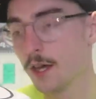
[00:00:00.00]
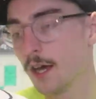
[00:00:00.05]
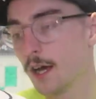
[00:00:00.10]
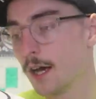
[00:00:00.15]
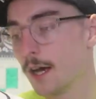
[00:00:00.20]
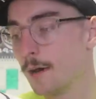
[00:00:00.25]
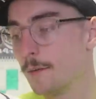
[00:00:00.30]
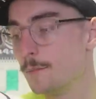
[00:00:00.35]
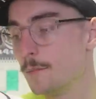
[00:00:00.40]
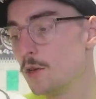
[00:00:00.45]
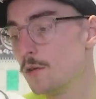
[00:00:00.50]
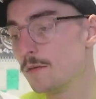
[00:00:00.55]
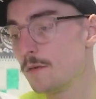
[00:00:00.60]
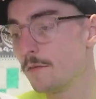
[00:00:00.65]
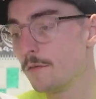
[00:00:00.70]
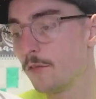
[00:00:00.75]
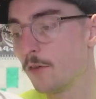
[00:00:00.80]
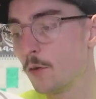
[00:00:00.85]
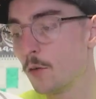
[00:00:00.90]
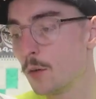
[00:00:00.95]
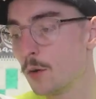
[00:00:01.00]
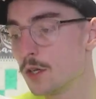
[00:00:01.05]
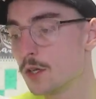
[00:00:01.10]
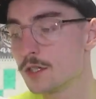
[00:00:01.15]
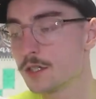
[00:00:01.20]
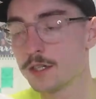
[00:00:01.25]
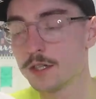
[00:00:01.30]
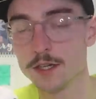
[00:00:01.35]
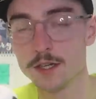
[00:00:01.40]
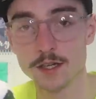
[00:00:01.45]
uh, moving forward
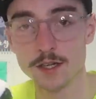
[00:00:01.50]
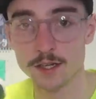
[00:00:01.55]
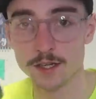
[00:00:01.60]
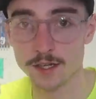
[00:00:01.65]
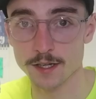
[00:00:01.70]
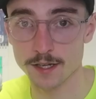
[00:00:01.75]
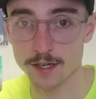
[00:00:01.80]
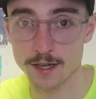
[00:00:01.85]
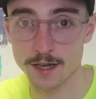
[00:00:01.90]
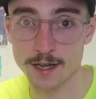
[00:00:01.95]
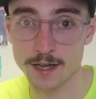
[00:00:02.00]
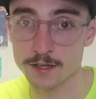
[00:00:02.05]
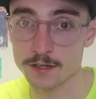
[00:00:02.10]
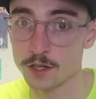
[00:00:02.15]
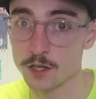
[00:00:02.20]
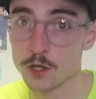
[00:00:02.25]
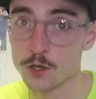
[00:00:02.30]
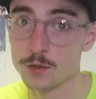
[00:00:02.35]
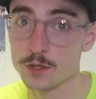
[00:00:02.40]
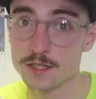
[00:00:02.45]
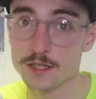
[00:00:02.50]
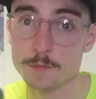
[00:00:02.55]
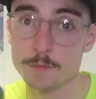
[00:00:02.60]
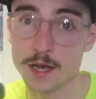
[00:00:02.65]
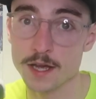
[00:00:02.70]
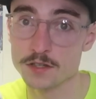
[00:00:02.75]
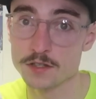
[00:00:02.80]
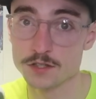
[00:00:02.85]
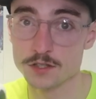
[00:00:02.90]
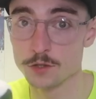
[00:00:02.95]
and who is it
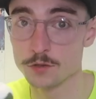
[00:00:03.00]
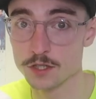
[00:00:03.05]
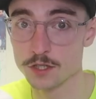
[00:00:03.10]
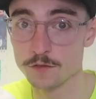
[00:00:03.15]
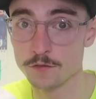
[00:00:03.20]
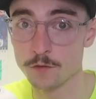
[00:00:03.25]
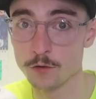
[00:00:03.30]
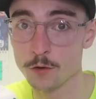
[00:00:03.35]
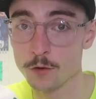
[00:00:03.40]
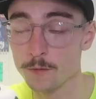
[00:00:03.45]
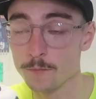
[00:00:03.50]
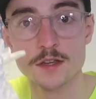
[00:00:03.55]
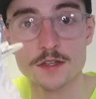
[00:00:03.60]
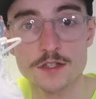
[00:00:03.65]
best suited for.